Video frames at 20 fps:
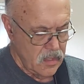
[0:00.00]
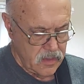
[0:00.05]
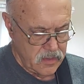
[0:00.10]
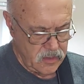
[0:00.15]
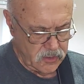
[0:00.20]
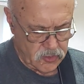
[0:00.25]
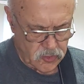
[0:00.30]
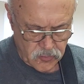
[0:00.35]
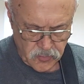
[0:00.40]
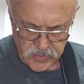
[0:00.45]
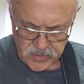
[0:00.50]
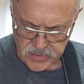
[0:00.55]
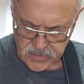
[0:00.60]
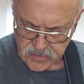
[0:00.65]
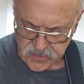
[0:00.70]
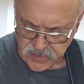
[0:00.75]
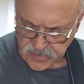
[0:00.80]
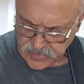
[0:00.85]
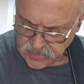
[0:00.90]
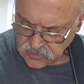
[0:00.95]
This is my
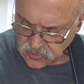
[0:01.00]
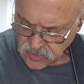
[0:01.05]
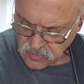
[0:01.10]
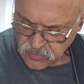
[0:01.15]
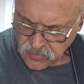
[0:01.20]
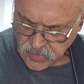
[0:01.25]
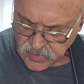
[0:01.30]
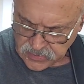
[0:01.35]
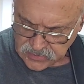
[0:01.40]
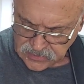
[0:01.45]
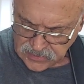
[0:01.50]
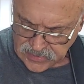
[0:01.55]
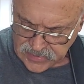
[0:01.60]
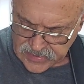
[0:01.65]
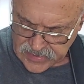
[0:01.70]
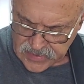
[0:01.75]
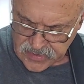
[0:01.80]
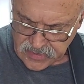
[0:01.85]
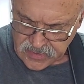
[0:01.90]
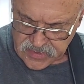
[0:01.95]
Taylor Model
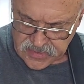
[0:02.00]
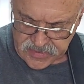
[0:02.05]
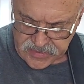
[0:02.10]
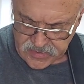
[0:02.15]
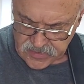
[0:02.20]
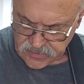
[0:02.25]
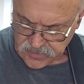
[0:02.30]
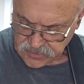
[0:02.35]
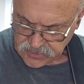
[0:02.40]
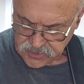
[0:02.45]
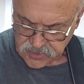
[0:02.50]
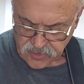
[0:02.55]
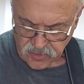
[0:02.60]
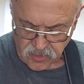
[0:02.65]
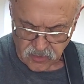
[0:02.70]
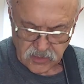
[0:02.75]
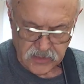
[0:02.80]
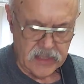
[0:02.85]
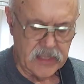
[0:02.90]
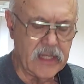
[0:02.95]
810. It's an
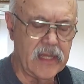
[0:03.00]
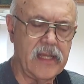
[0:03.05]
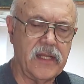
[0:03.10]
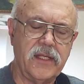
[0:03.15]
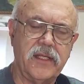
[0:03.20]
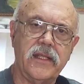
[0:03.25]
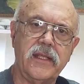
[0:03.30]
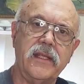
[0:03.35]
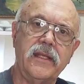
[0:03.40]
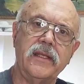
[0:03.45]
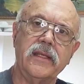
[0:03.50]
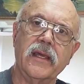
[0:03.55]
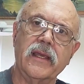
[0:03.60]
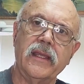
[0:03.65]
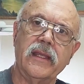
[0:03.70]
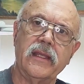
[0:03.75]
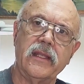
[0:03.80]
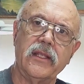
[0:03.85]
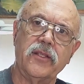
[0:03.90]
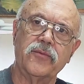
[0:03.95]
early
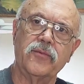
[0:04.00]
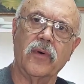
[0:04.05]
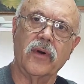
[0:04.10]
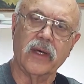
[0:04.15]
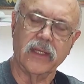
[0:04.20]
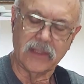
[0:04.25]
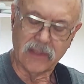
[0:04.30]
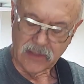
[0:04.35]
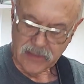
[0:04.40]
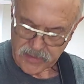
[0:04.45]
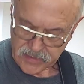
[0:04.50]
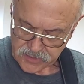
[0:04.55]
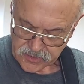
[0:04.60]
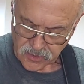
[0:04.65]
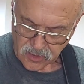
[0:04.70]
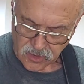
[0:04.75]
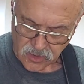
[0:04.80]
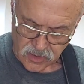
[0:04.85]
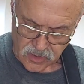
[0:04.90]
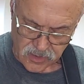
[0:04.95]
1990s model
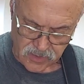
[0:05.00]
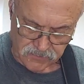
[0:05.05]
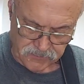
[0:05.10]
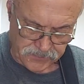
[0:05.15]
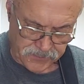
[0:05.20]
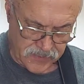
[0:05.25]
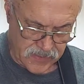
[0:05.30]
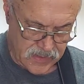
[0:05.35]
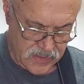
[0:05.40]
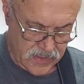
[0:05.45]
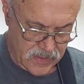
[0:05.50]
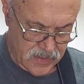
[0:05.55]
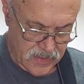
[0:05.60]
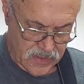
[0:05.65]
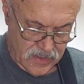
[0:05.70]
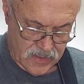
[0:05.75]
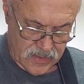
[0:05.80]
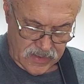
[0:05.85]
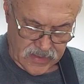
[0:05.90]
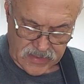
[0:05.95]
guitar.
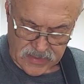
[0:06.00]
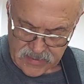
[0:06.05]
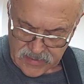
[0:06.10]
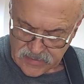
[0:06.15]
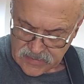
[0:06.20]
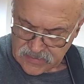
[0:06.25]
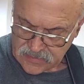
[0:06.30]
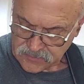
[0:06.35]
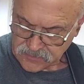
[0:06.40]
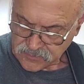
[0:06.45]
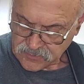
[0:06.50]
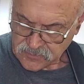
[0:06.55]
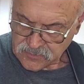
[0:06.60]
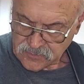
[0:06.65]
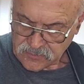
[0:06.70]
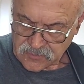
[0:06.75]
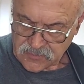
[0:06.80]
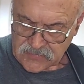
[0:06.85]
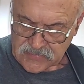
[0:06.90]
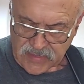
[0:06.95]

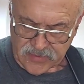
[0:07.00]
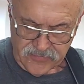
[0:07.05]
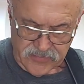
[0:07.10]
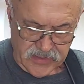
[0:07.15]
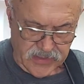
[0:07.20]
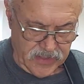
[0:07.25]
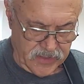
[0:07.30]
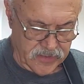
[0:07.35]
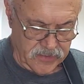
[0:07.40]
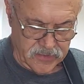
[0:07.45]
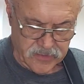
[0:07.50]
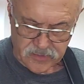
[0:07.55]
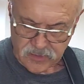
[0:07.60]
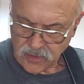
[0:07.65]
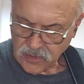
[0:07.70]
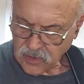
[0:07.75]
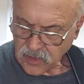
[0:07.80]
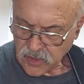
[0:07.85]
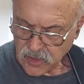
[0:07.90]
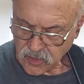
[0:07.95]
I've taken it in
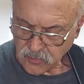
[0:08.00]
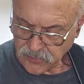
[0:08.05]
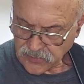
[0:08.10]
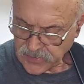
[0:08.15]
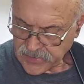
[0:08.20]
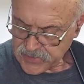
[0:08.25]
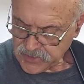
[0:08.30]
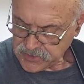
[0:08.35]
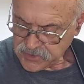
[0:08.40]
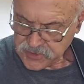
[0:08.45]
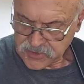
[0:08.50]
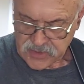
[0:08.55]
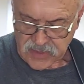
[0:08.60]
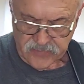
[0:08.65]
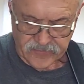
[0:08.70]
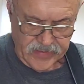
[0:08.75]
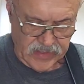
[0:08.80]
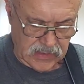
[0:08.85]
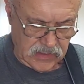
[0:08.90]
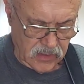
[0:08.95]
a lot of places, and
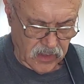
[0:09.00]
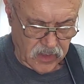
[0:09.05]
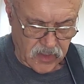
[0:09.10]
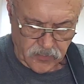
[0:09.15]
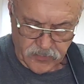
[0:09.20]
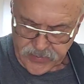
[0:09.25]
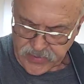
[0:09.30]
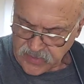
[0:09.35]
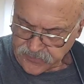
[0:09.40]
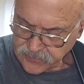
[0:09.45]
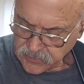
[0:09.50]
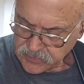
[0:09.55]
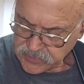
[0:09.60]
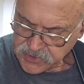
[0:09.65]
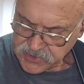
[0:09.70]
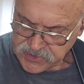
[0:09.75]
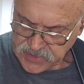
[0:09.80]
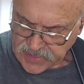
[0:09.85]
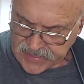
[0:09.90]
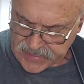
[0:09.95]
I've had a lot of people
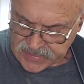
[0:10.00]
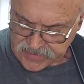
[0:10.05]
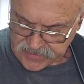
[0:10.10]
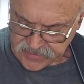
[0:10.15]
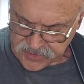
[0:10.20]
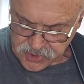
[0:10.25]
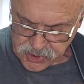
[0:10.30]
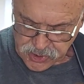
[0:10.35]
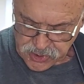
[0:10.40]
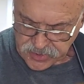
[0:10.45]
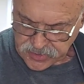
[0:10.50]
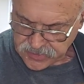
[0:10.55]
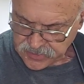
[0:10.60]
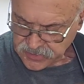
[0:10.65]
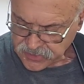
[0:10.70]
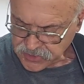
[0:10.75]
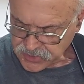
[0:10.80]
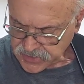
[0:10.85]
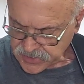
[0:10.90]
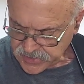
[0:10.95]
sign it, as you can
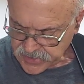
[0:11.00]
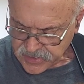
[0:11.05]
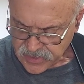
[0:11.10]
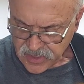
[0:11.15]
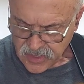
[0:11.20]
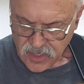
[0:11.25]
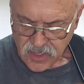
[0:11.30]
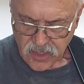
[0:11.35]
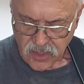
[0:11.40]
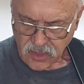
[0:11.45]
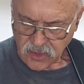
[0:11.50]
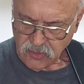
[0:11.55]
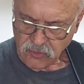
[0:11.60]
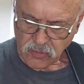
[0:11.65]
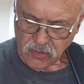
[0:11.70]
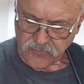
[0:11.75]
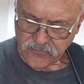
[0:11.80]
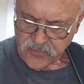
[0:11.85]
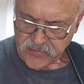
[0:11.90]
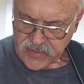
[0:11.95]
see. I'll
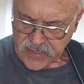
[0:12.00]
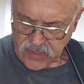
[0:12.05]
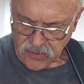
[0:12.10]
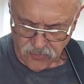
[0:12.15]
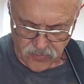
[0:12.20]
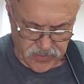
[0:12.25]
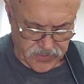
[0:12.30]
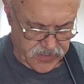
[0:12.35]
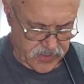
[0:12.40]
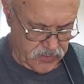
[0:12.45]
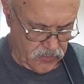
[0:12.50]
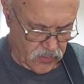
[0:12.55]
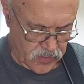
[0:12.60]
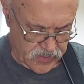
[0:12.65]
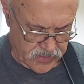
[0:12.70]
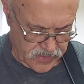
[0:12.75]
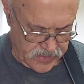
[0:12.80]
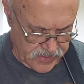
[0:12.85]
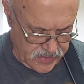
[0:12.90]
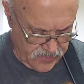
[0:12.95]
go over that with you
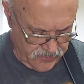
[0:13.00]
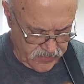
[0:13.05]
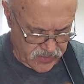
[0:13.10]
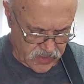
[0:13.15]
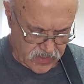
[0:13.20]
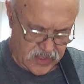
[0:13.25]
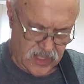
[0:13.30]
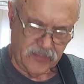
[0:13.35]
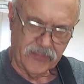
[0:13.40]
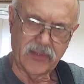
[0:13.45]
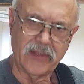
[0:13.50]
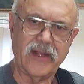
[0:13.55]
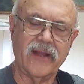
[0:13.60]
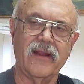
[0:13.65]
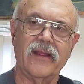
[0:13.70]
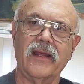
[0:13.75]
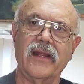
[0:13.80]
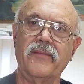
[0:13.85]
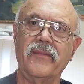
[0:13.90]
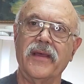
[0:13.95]
one day. I've got a couple
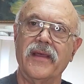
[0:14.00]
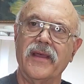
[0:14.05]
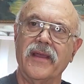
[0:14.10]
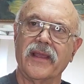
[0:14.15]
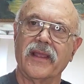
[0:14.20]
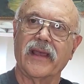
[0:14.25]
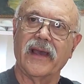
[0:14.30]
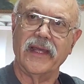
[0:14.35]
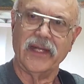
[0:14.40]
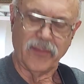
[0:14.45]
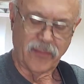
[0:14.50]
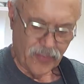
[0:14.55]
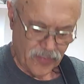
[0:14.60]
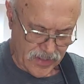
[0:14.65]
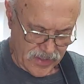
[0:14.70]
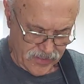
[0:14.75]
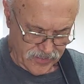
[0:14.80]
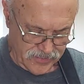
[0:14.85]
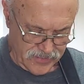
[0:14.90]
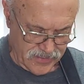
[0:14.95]
here that I'm kind of
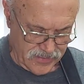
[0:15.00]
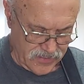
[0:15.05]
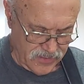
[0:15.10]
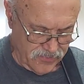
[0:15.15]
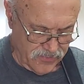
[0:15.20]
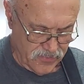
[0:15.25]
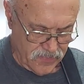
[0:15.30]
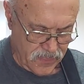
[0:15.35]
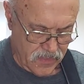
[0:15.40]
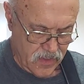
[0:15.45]
proud of.